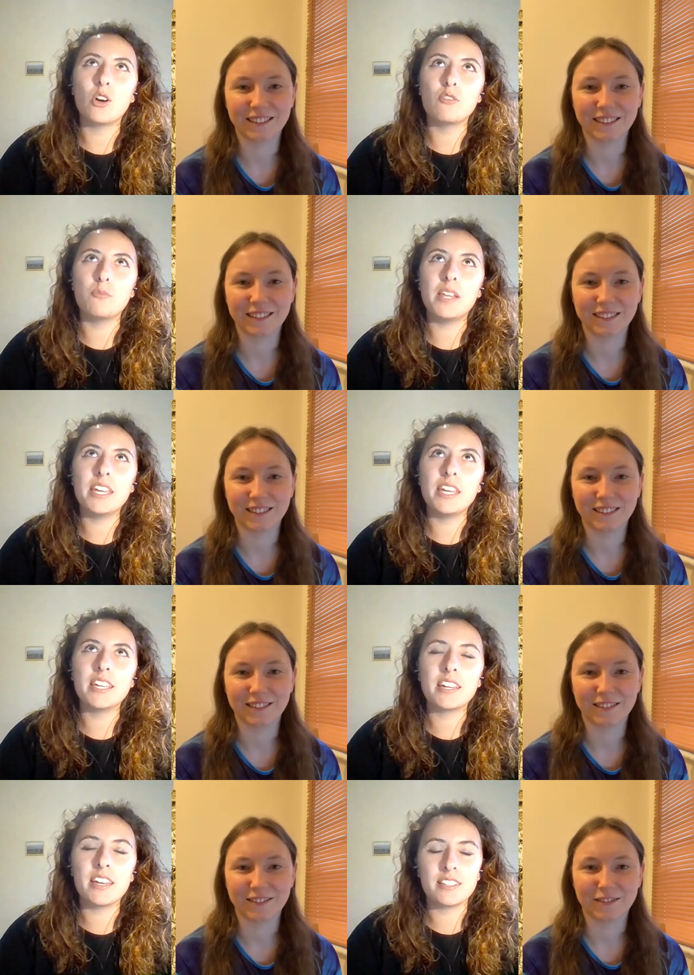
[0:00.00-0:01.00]
Speaker 1: of
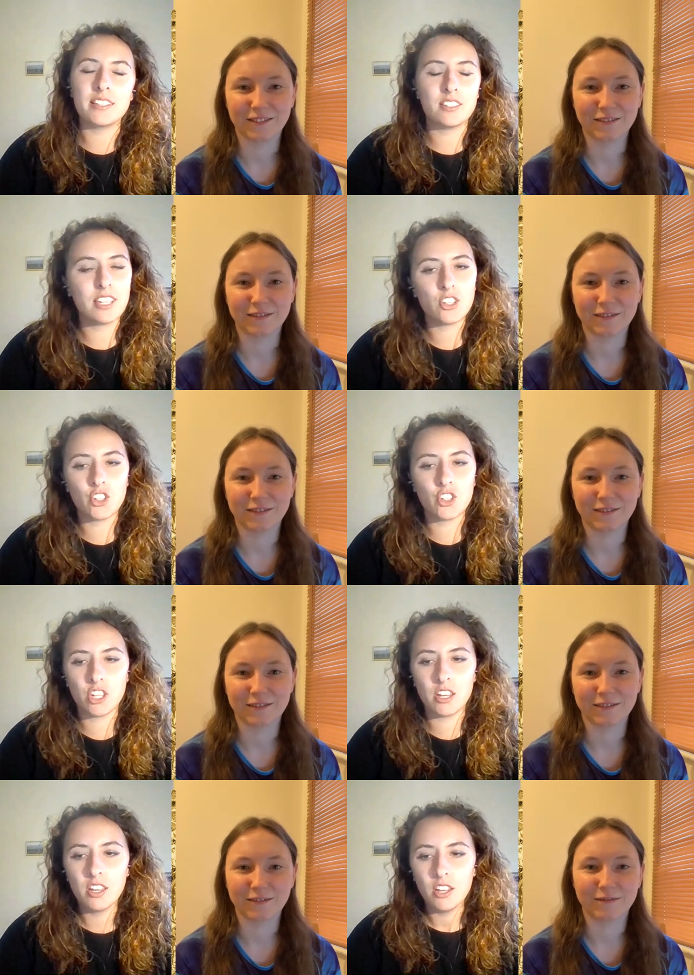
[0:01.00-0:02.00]
playing as snitch,
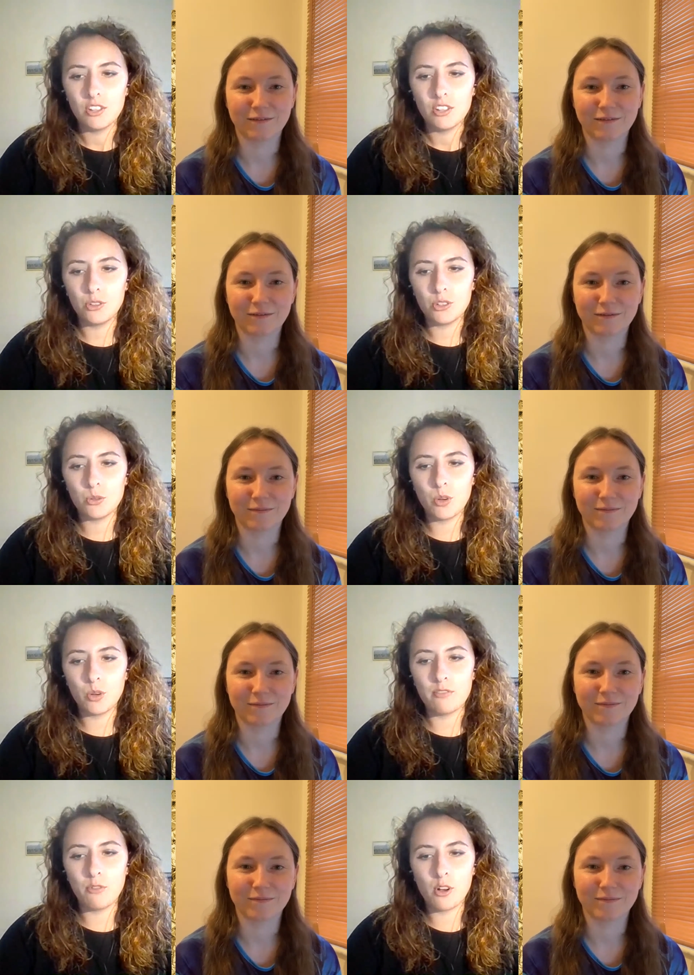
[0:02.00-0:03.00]
uh, do
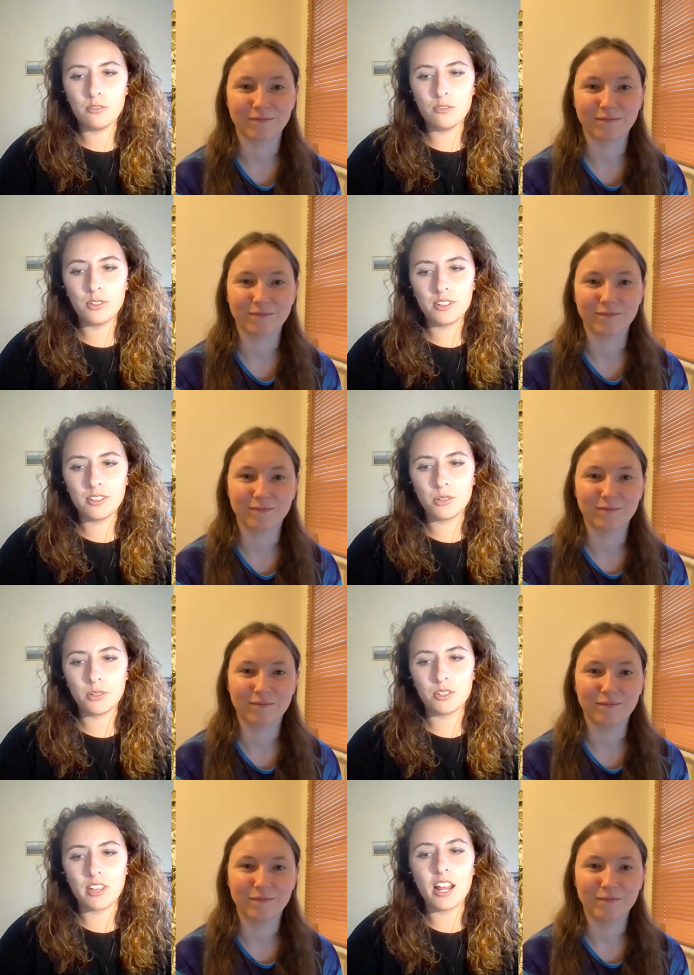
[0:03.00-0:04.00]
you evolve uh,
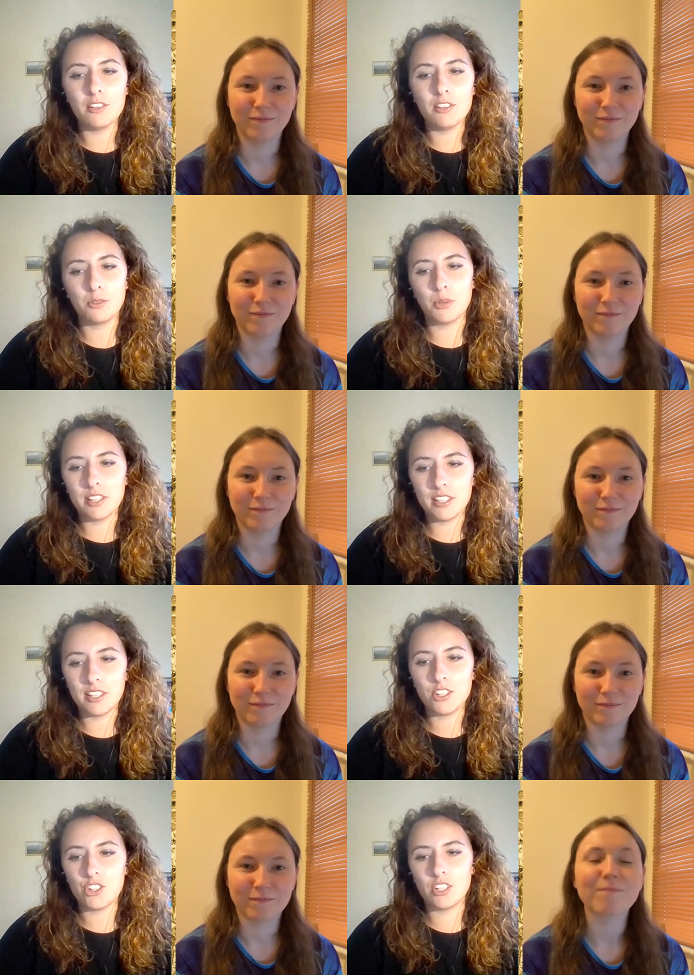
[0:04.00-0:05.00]
your style of
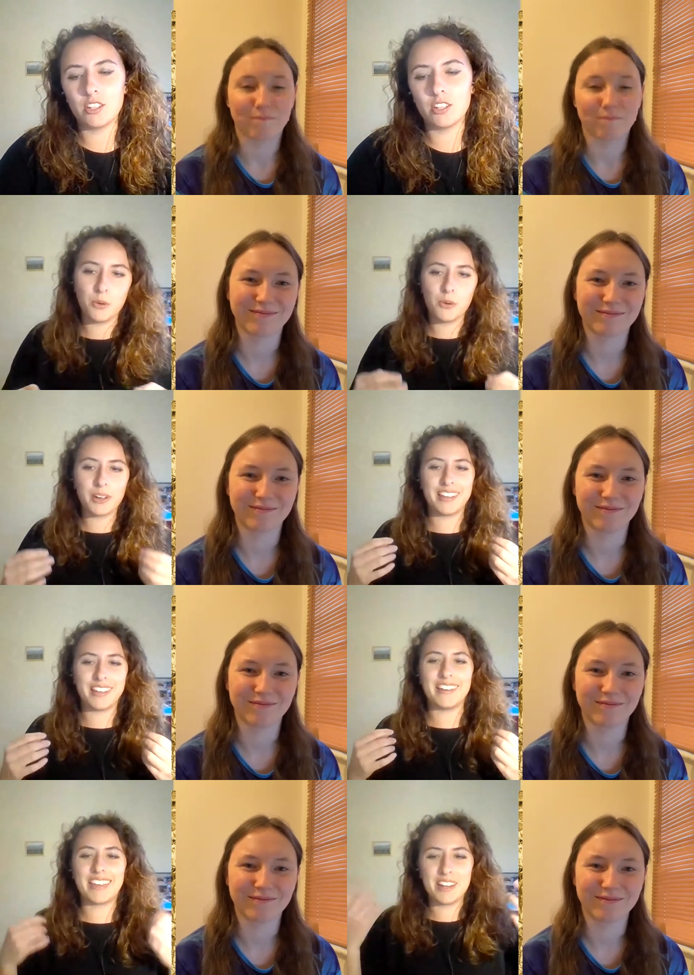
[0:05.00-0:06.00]
Quidditch? So,
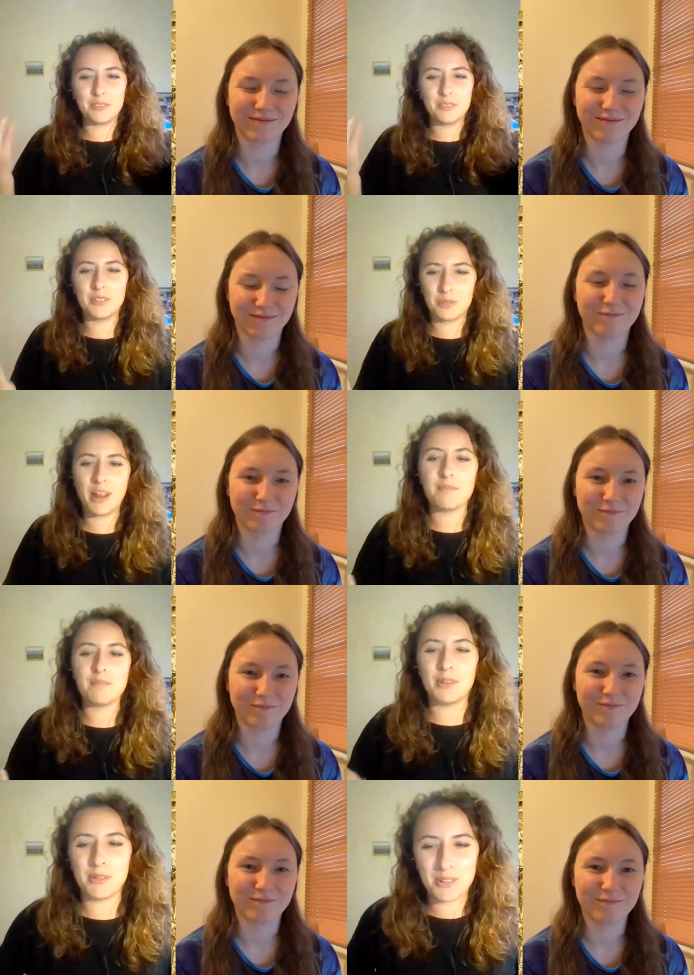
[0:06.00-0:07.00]
can you
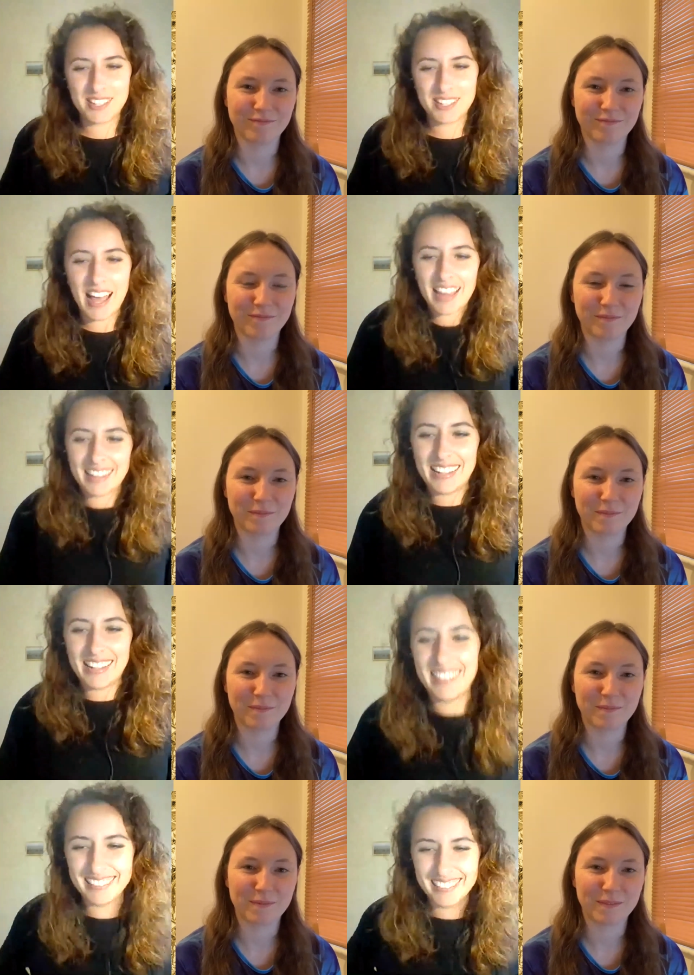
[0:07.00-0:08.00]
describe your
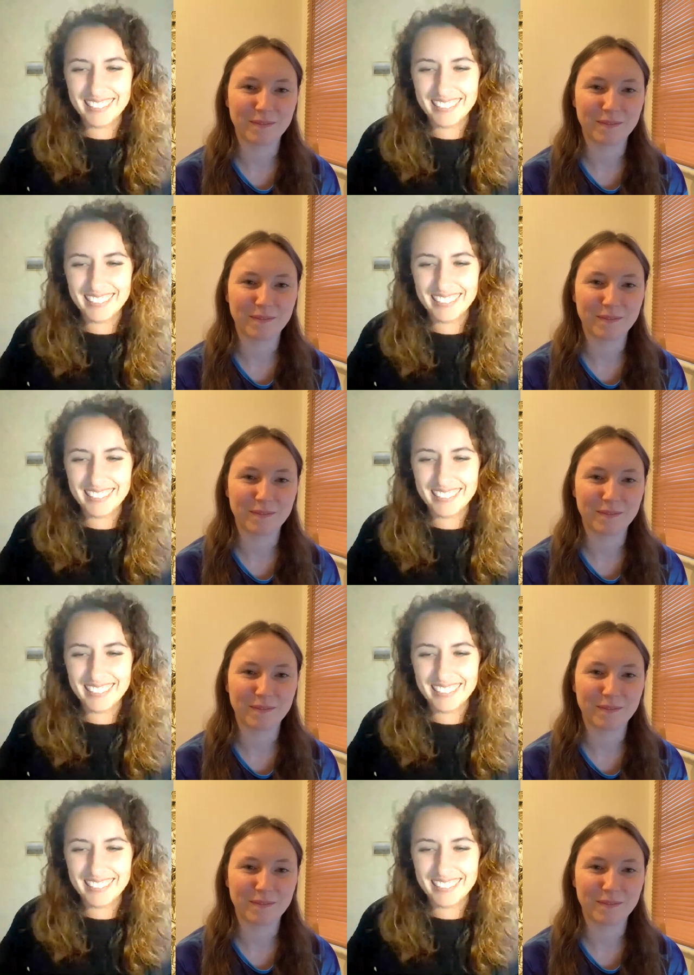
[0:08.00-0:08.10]
style?